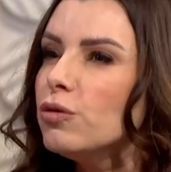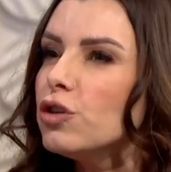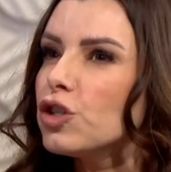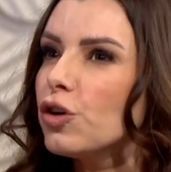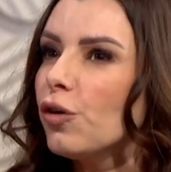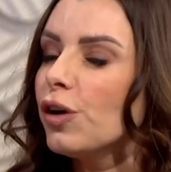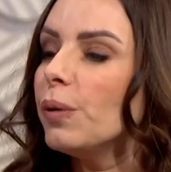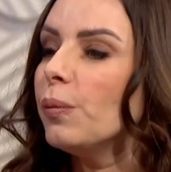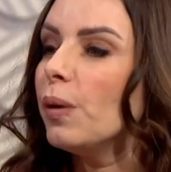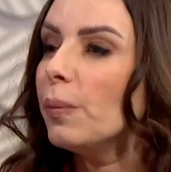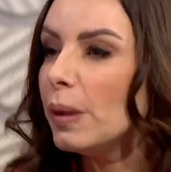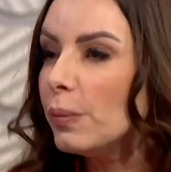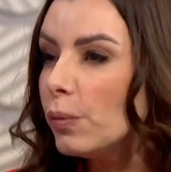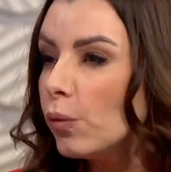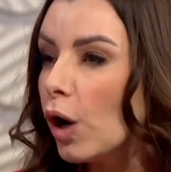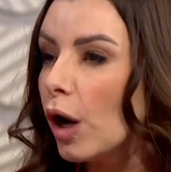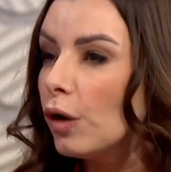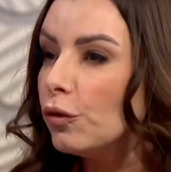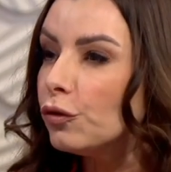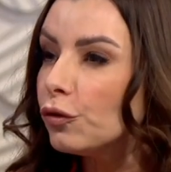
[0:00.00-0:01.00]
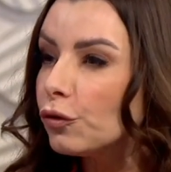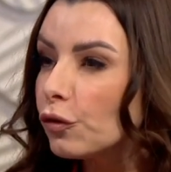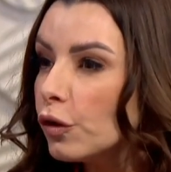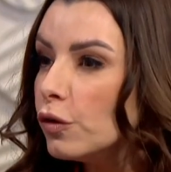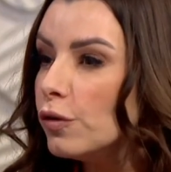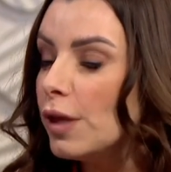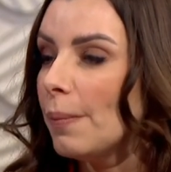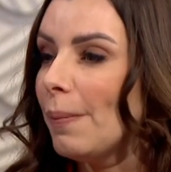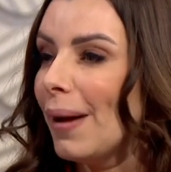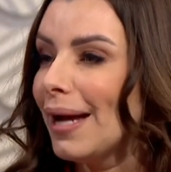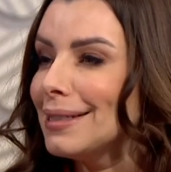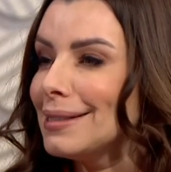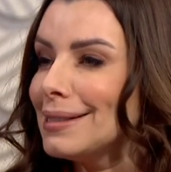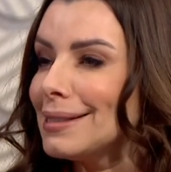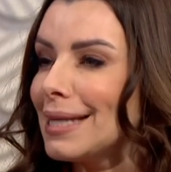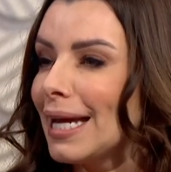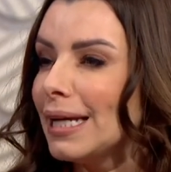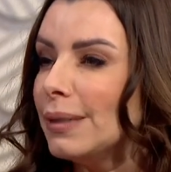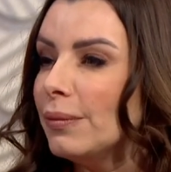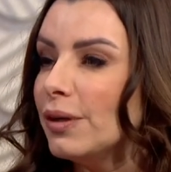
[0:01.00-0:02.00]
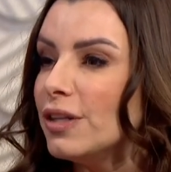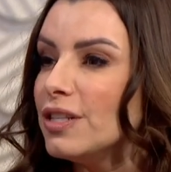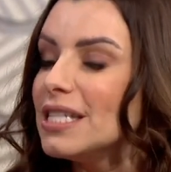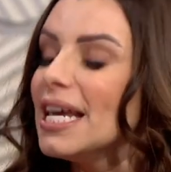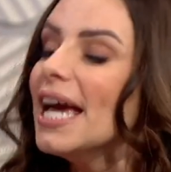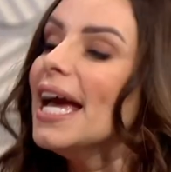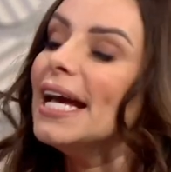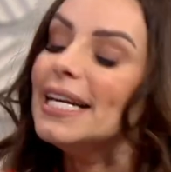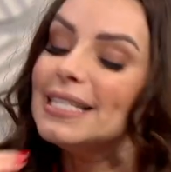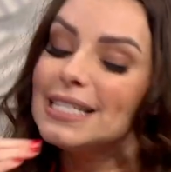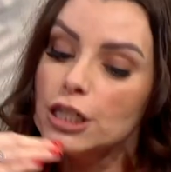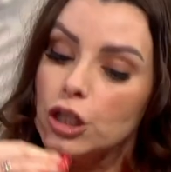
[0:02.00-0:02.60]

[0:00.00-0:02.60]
shocking when people go through their bank statements. It's